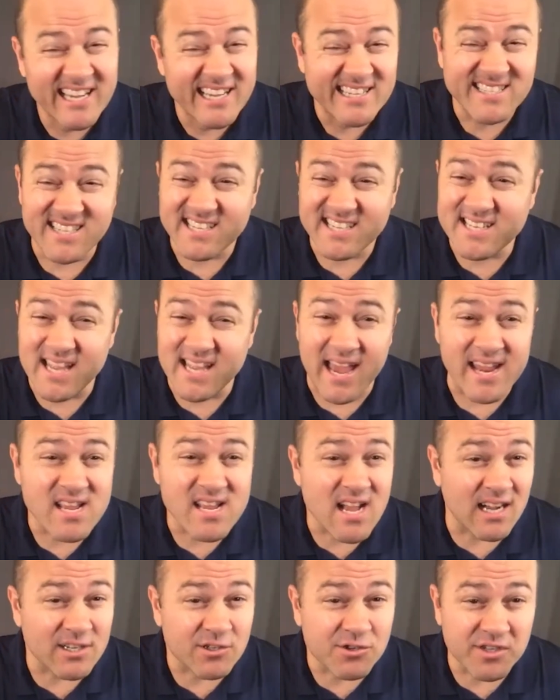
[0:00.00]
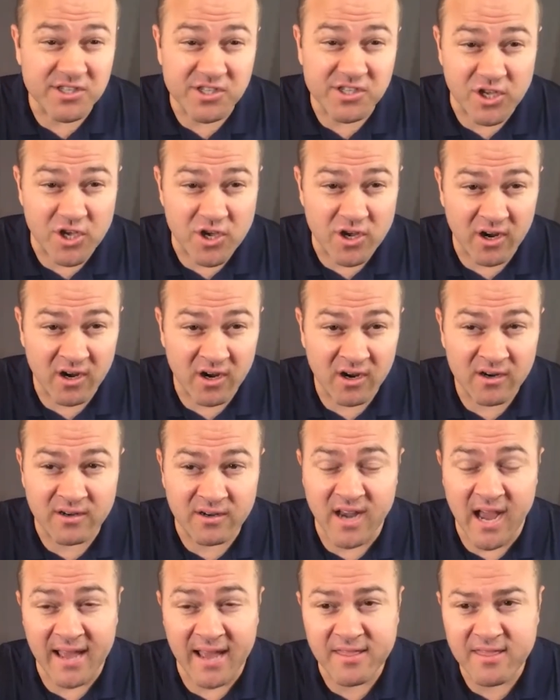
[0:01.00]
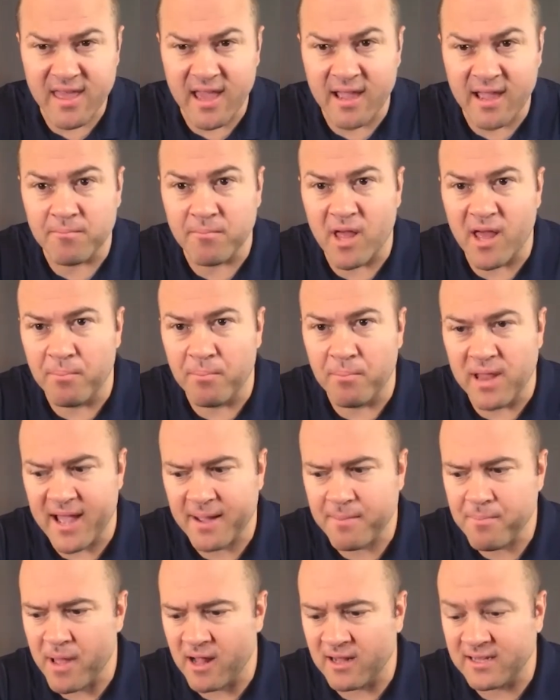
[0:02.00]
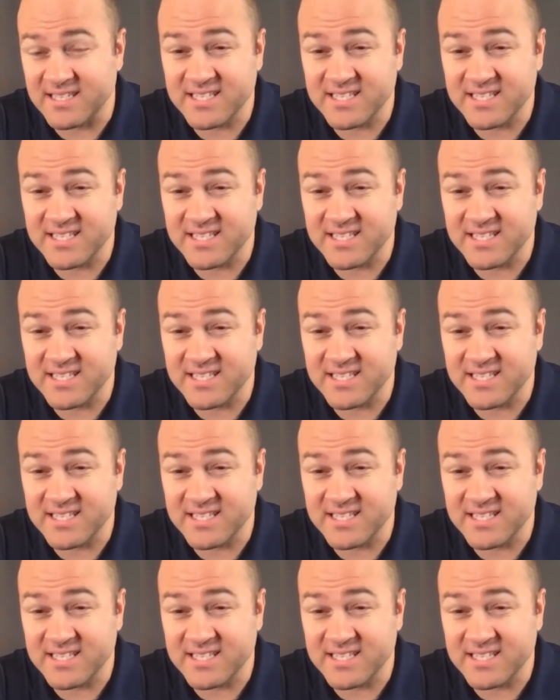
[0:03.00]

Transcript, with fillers: six to eight countries a year, ninth and a black belt.